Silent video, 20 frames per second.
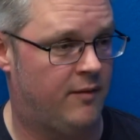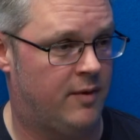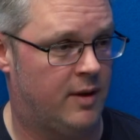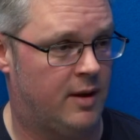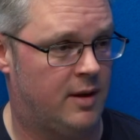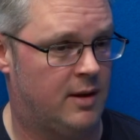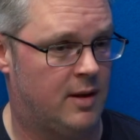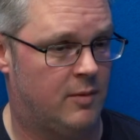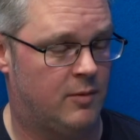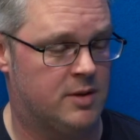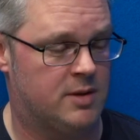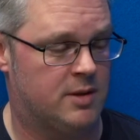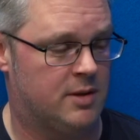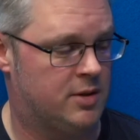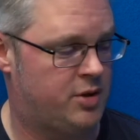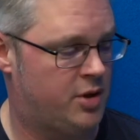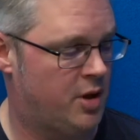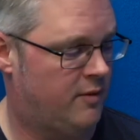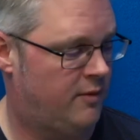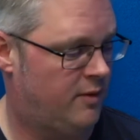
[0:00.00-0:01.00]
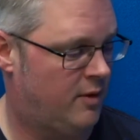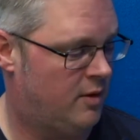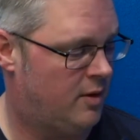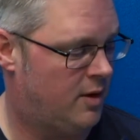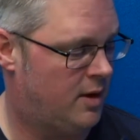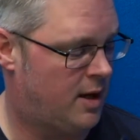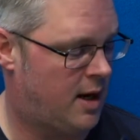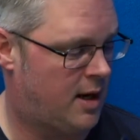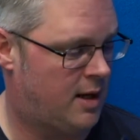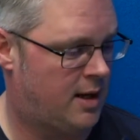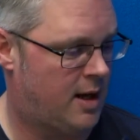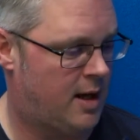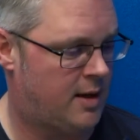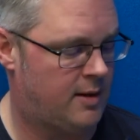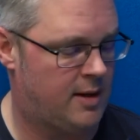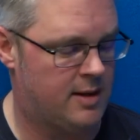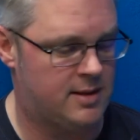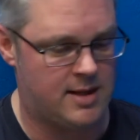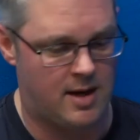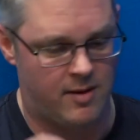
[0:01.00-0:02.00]
that wasn't on the show floor,
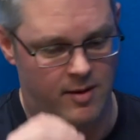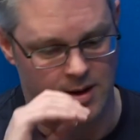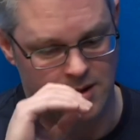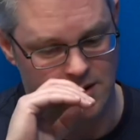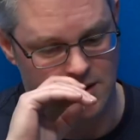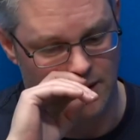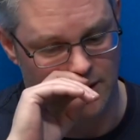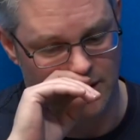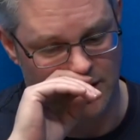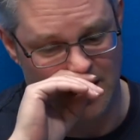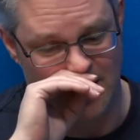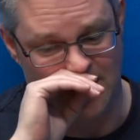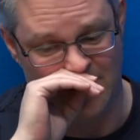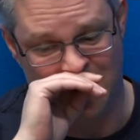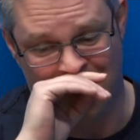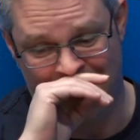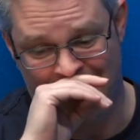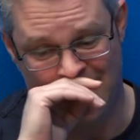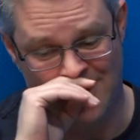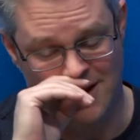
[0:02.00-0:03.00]
and this Ericsson thing